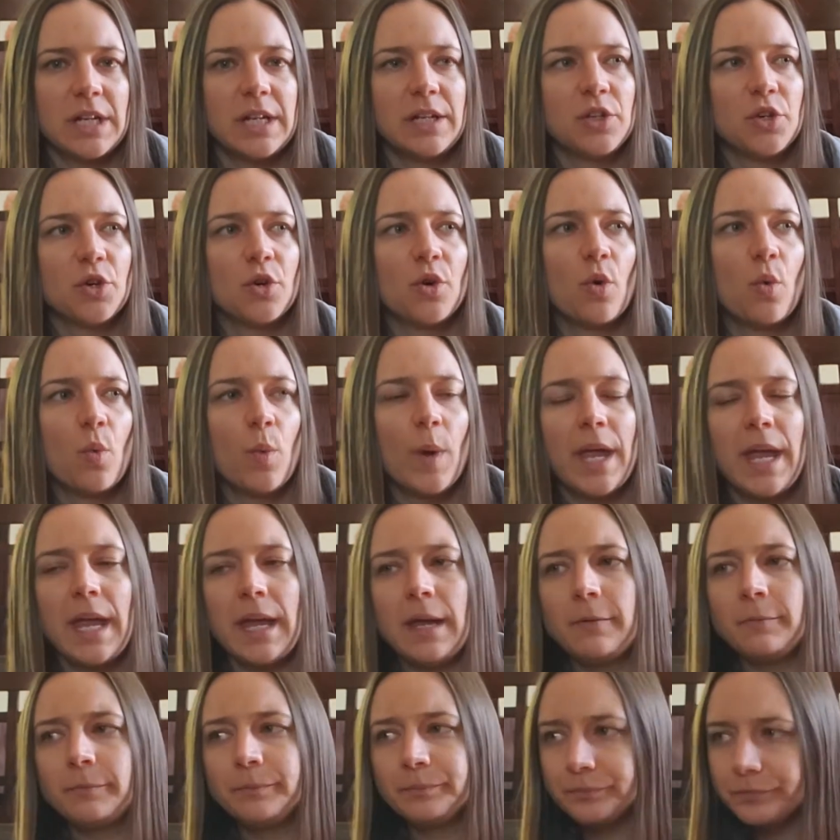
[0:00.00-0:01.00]
and you're
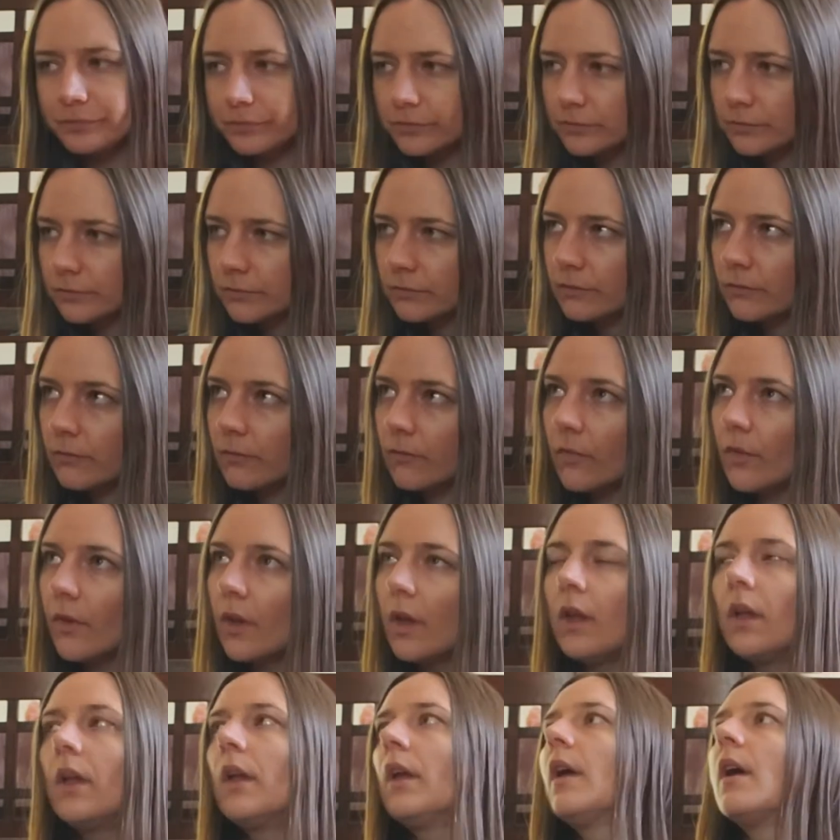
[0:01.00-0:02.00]
away,
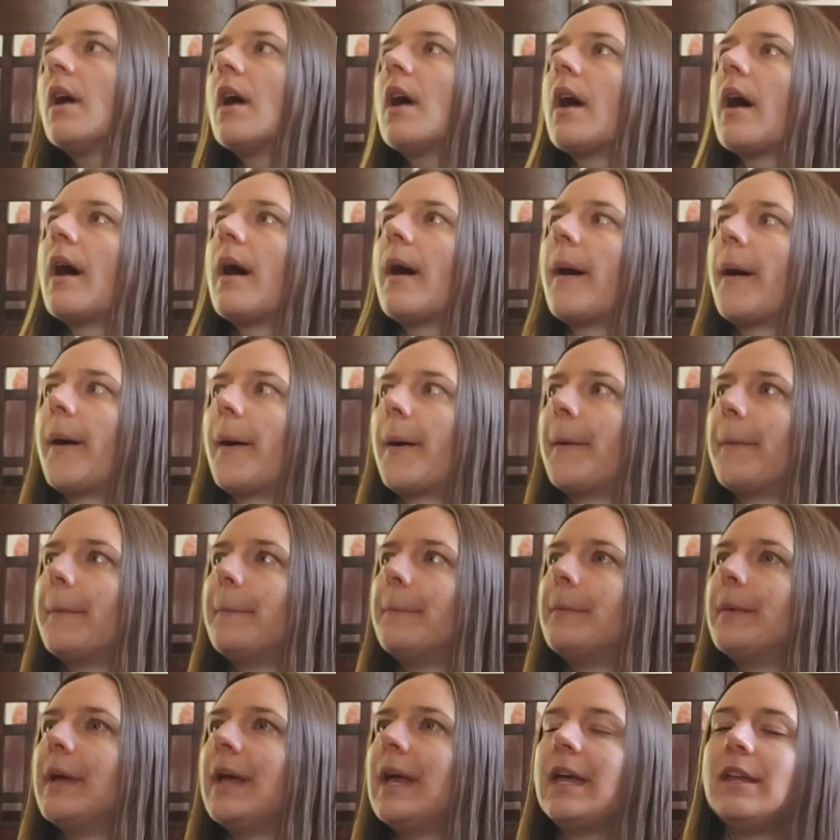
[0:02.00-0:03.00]

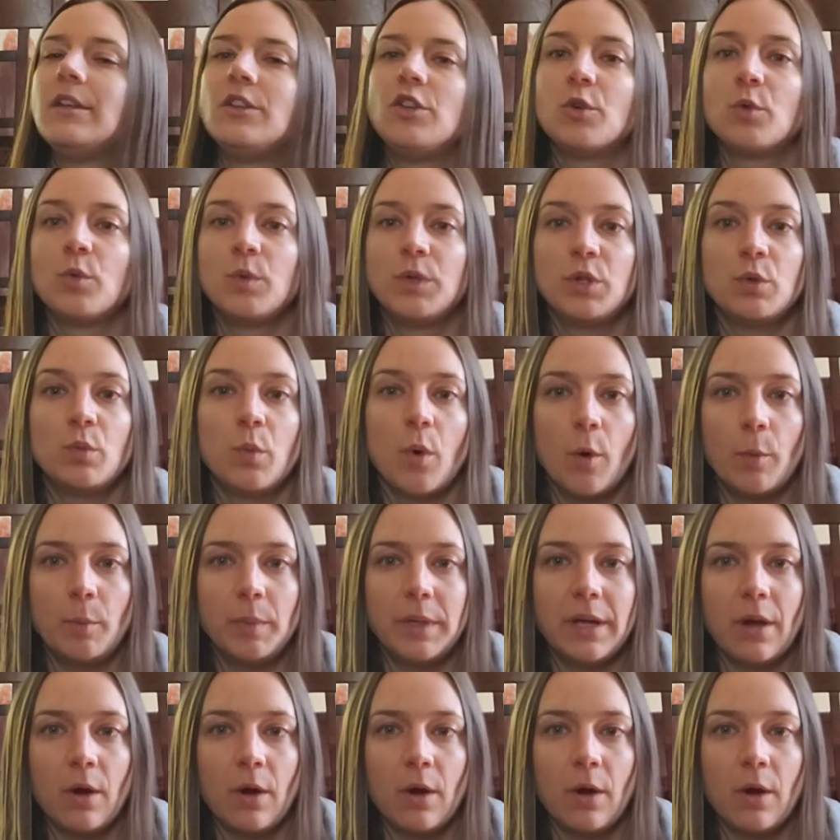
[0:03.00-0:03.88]
and you won't be